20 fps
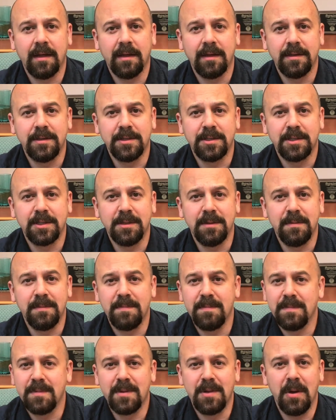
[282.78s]
Just
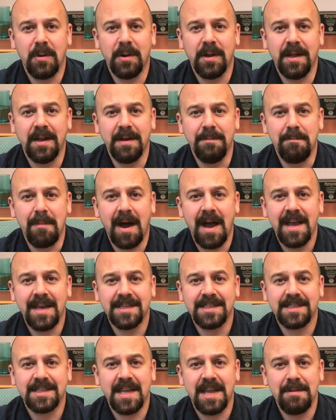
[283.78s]
go to
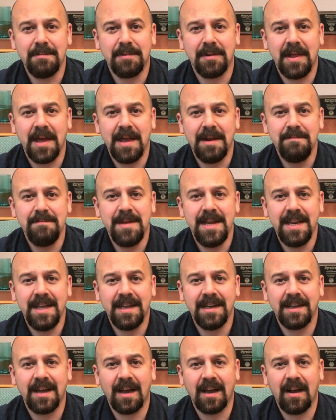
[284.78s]

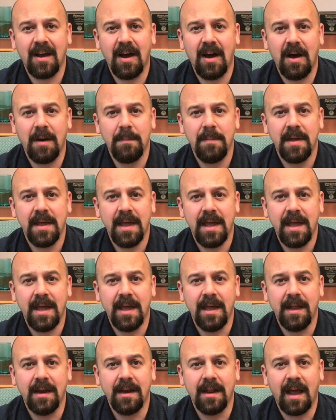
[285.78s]
myestateplanmeeting.com
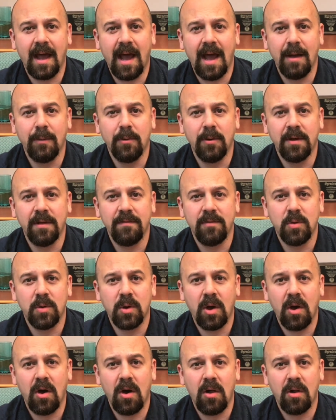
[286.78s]
and I will give you a
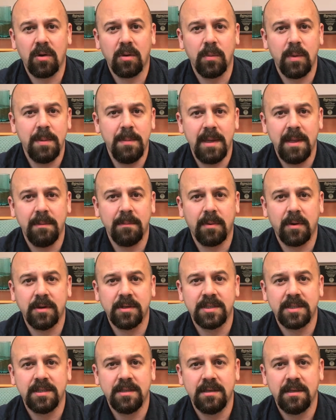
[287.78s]
call, or we meet in
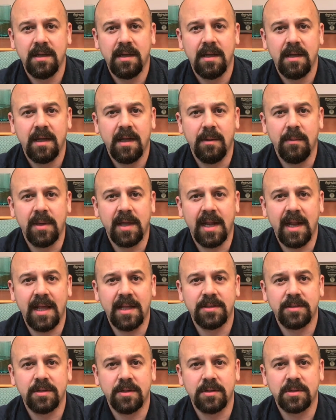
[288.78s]
person and we can
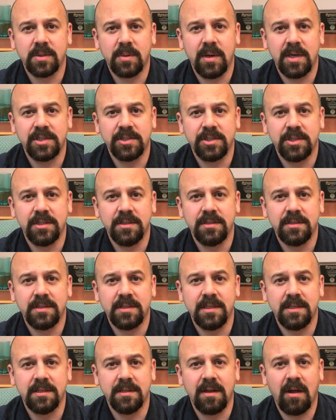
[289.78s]
answer those questions
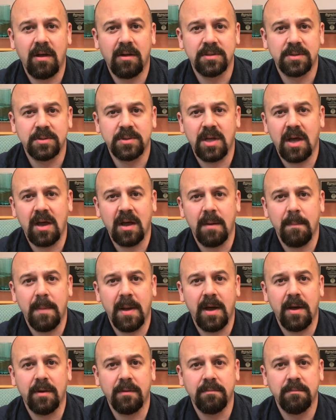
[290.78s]
and also talk
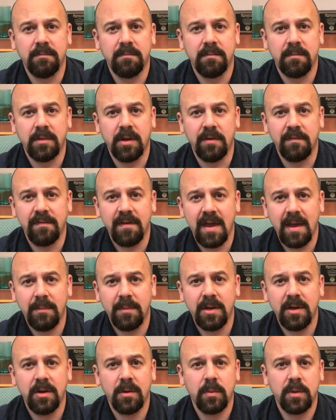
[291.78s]
about your
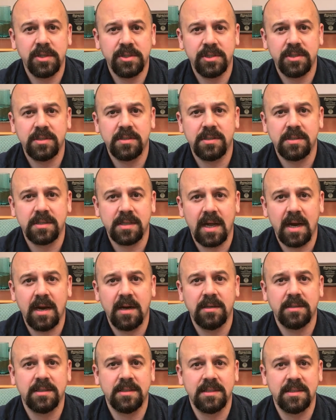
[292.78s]
family, your wishes,
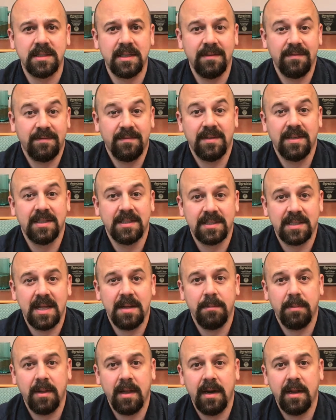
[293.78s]
desires, and see if
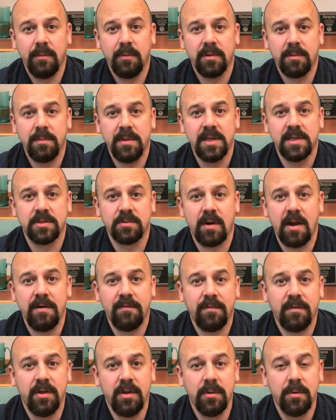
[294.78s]
estate planning with me is right
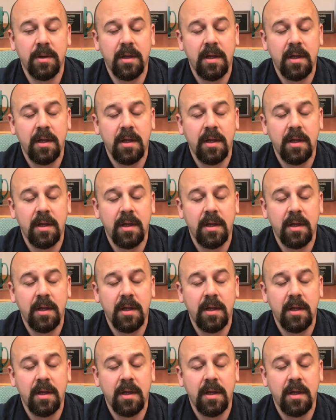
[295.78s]
for you.